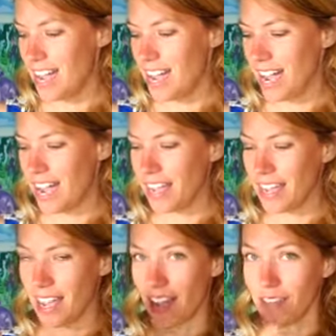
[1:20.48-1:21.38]
I
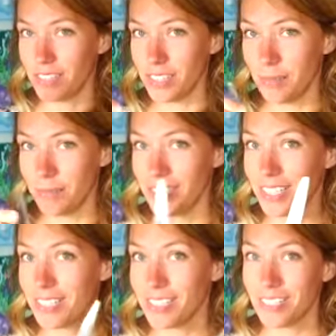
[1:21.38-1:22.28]
have some
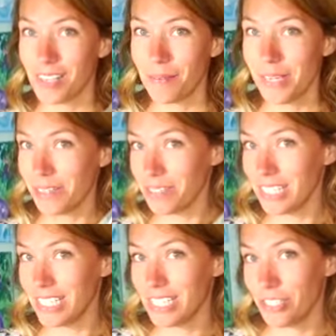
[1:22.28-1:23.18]
scissors I'll be
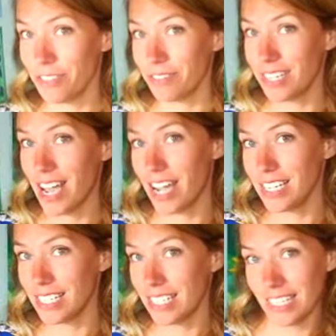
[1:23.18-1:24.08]
using to cut